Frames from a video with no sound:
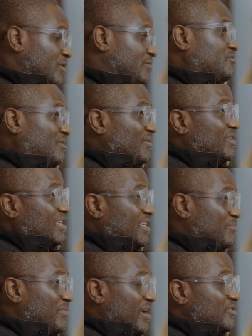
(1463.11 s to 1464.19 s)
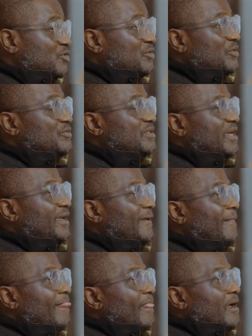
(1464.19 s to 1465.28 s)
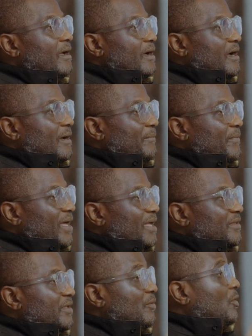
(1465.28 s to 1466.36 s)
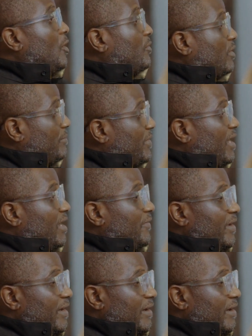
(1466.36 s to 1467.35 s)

with some of the key brands today, and they will open up their